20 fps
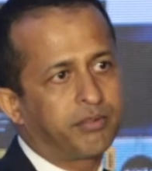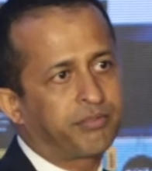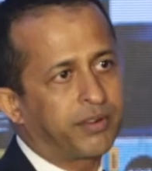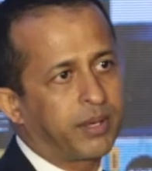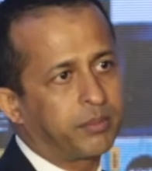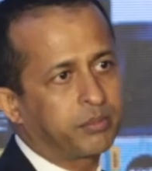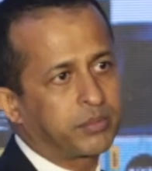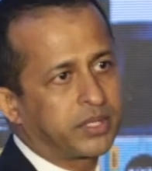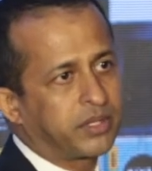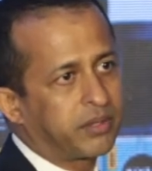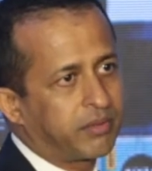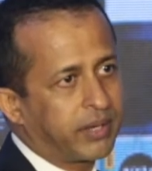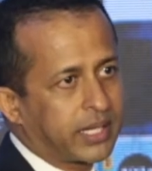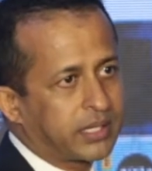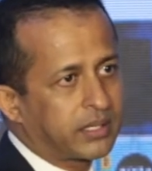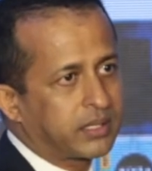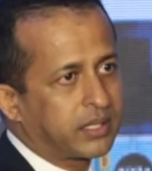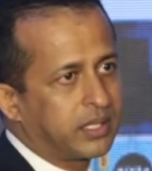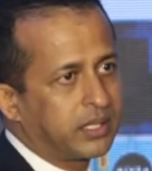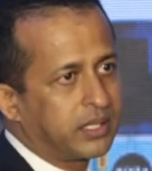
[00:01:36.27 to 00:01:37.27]
from the
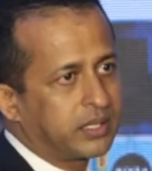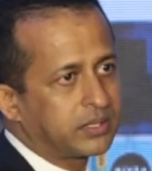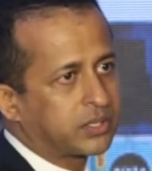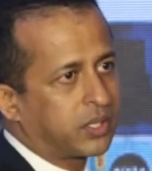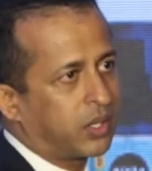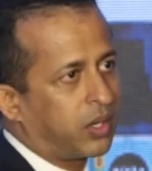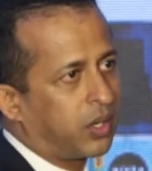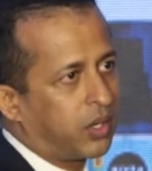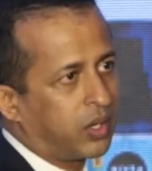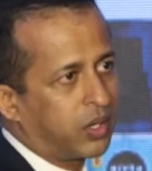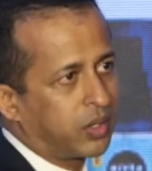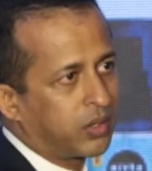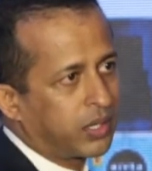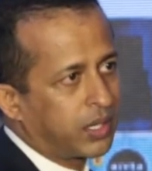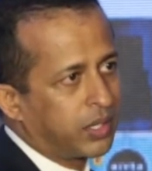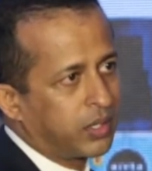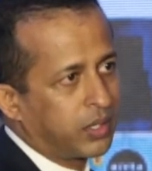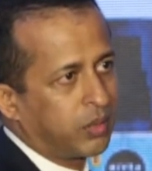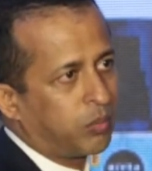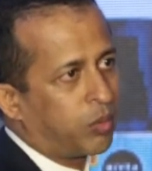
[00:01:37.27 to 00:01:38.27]
directors or
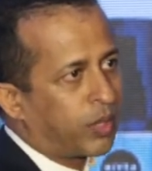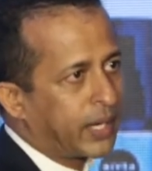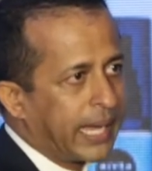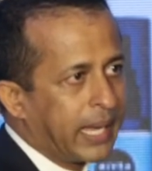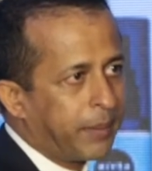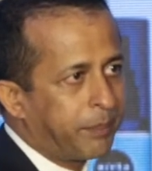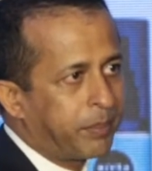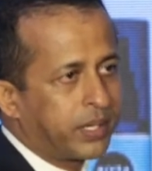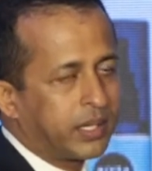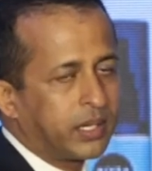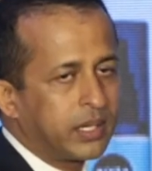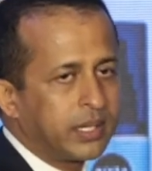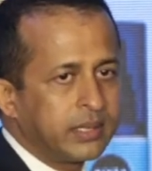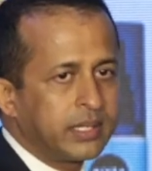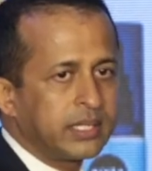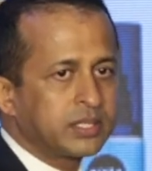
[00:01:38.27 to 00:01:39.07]
you know what happened.